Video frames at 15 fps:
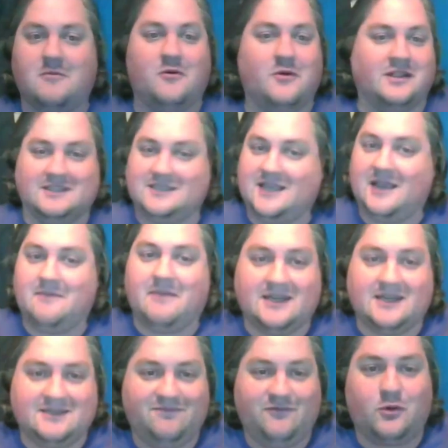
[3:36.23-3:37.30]
win this game by
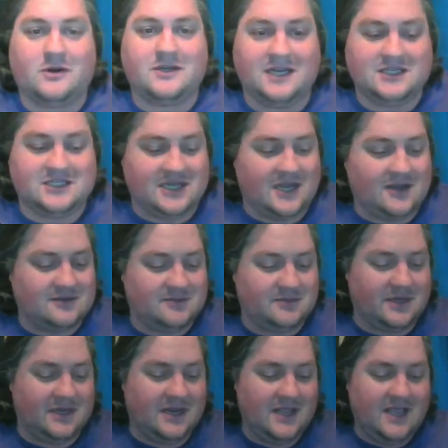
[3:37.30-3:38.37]
4 touchdowns,
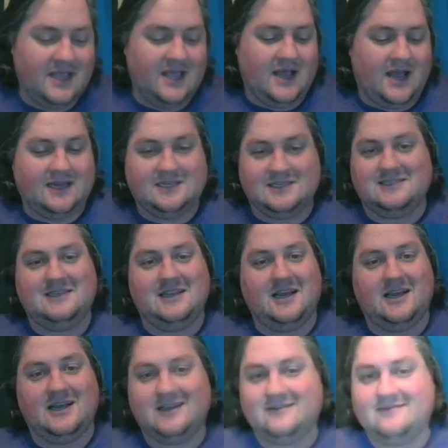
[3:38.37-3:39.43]
but I just,
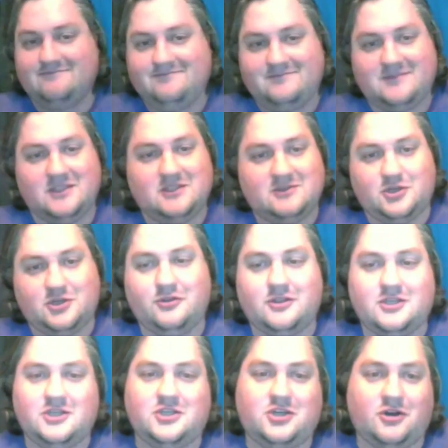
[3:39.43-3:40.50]
truth
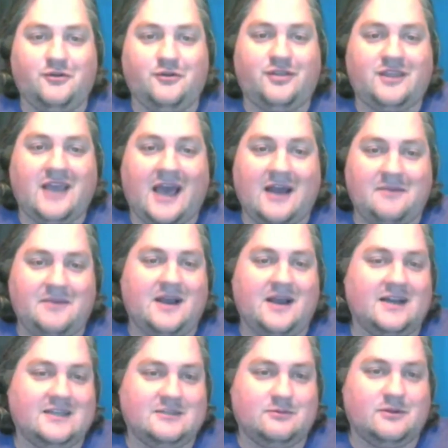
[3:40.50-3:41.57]
to truth, got to be
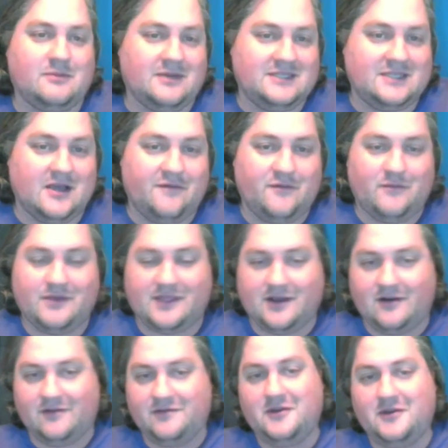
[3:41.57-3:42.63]
honest with myself and with
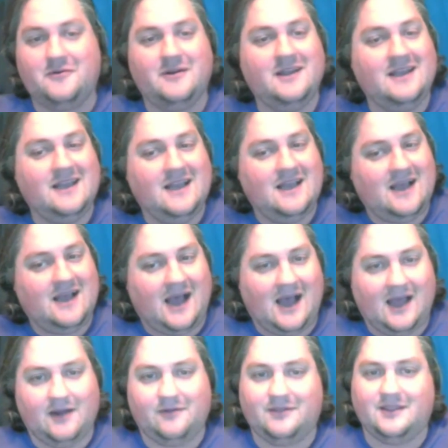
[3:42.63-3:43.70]
all of you.
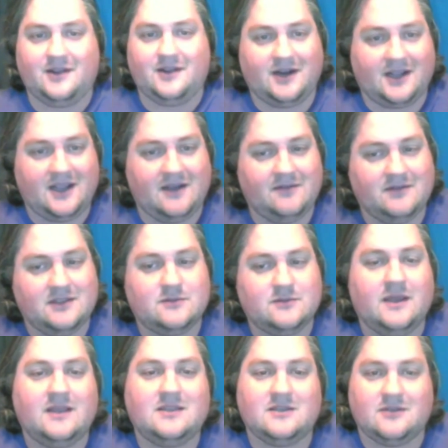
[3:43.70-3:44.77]
I don't think they're going to cover this
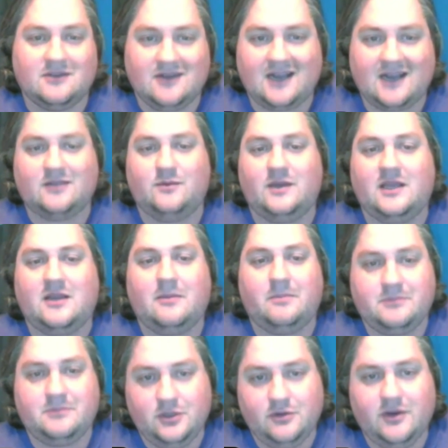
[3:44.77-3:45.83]
week. So the lock of the week,
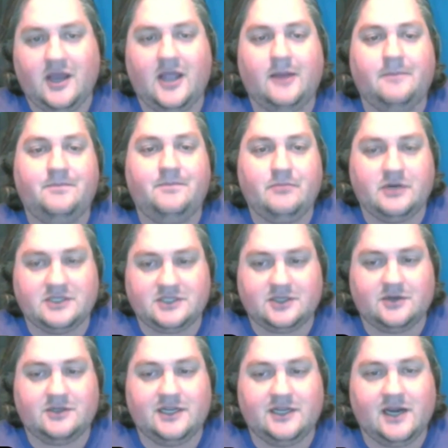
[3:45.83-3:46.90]
Tulane plus
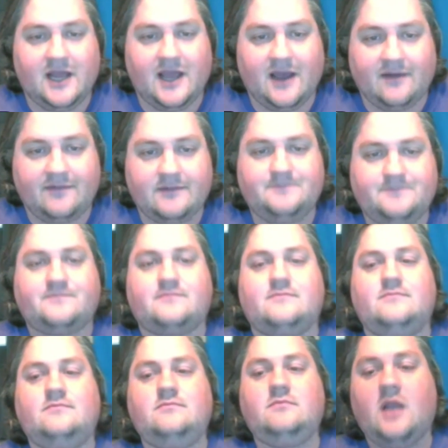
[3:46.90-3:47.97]
13.5.
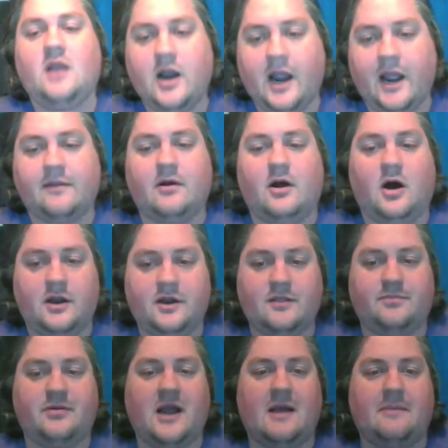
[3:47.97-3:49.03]
All right, on to the
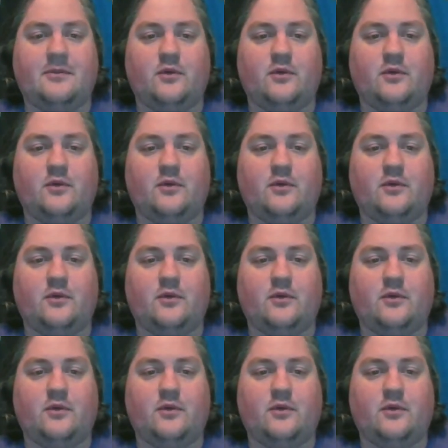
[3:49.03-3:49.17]
prop of the